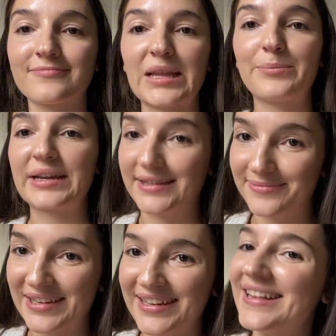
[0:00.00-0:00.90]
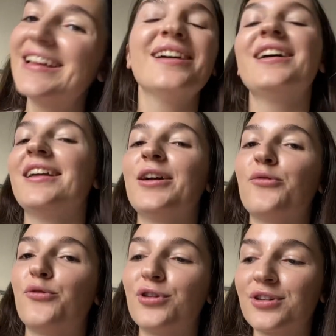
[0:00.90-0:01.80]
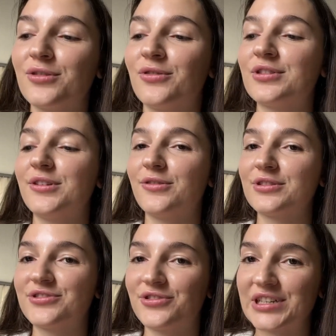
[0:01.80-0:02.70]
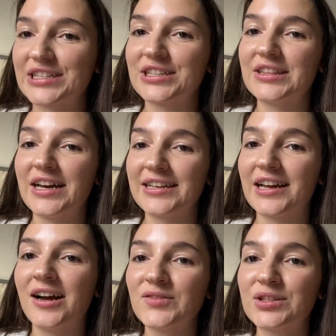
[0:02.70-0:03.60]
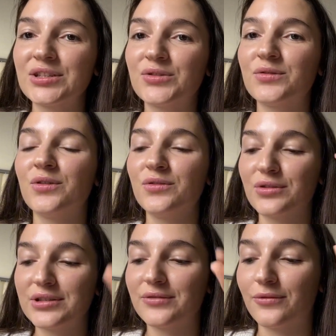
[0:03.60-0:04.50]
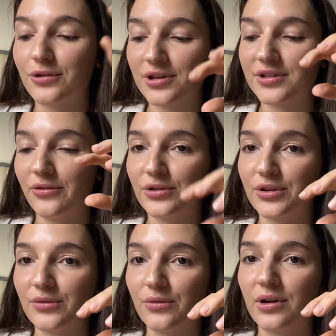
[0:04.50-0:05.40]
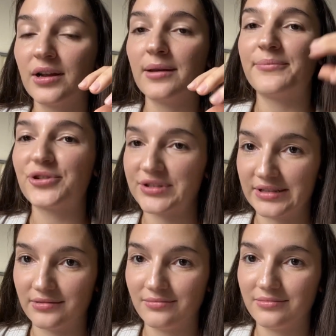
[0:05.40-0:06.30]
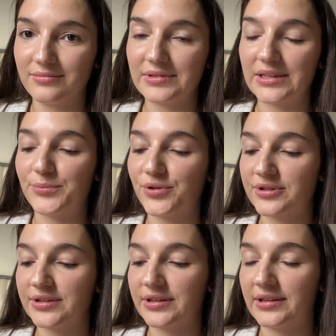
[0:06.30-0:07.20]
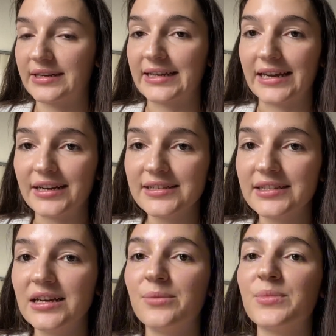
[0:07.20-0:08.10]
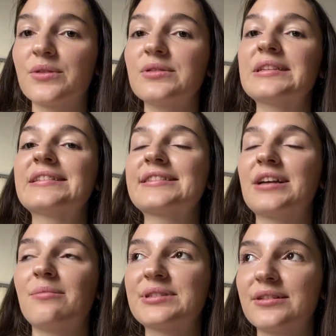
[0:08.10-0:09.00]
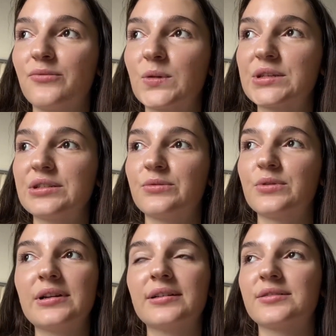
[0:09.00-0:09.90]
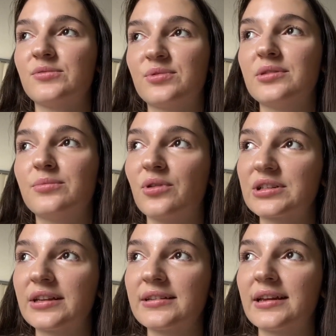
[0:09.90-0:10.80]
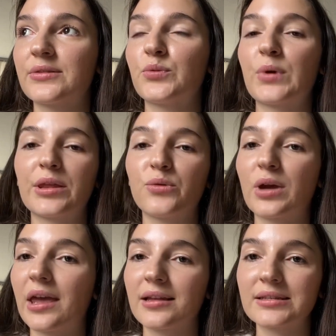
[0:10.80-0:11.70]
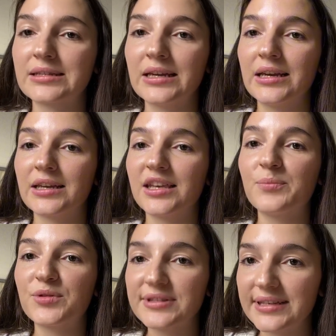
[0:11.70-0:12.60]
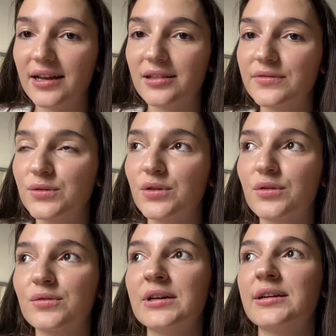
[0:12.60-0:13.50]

Please work on your generation line after you already worked on your personal arcanas, because it's something what's really super important. And when you can't keep yourself, in a